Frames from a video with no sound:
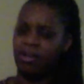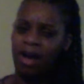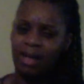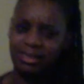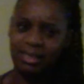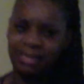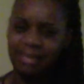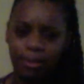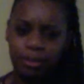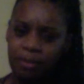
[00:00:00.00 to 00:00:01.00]
accident because
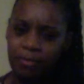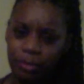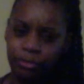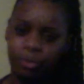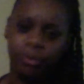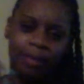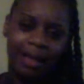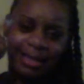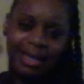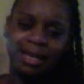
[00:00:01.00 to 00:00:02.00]
that was pivotal too in my
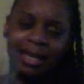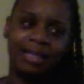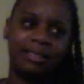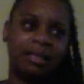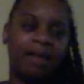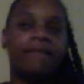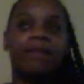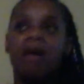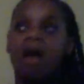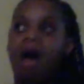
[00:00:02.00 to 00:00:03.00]
thinking and stuff.
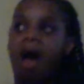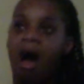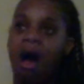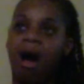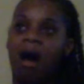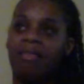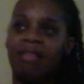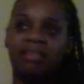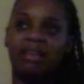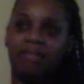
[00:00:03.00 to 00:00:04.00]

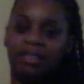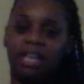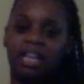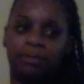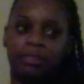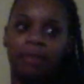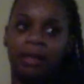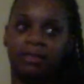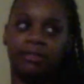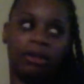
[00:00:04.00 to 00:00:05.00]
That definitely changed
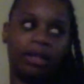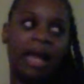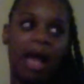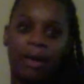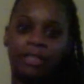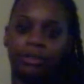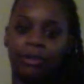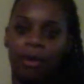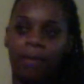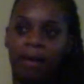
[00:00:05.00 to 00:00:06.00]
perspectives on like how I should
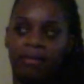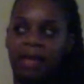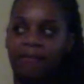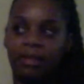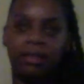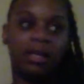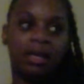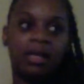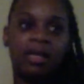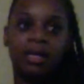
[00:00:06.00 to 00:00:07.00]
go about life and
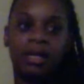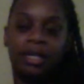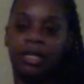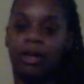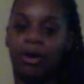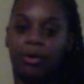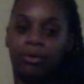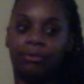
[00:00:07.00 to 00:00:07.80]
you know